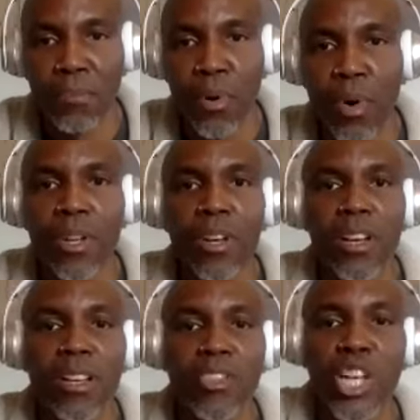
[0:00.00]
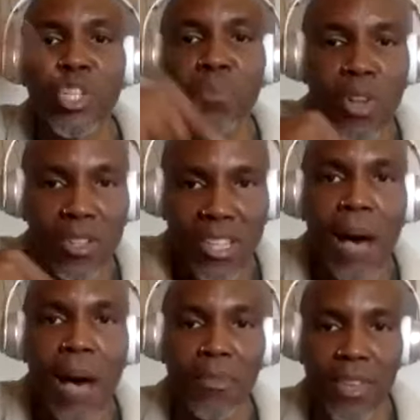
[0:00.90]
put judgment on
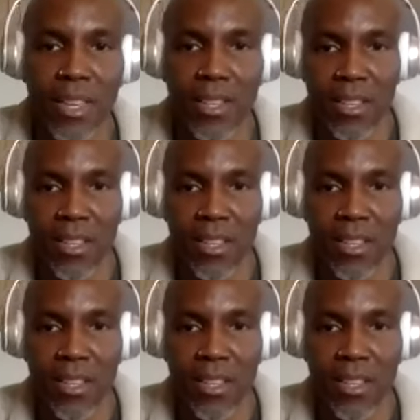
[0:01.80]
top of it.